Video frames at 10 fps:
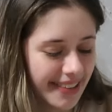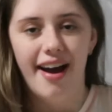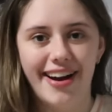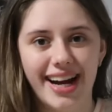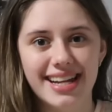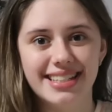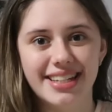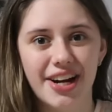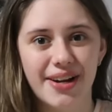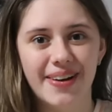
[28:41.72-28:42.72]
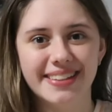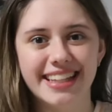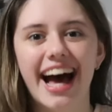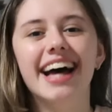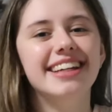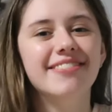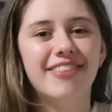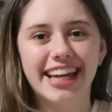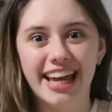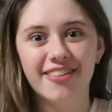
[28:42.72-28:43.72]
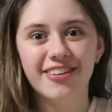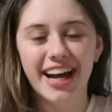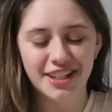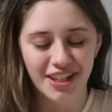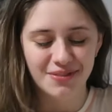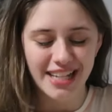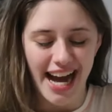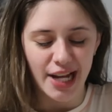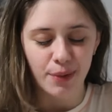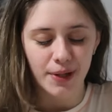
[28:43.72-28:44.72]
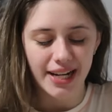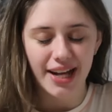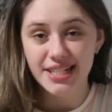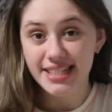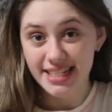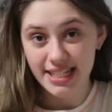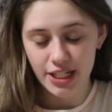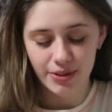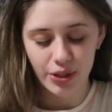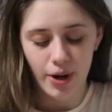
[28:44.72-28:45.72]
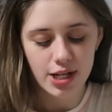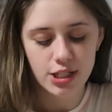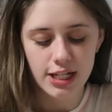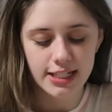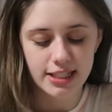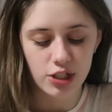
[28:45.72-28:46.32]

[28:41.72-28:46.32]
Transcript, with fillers: Alright guys, sorry about that. My camera ended up dying, but now let's continue with the questions.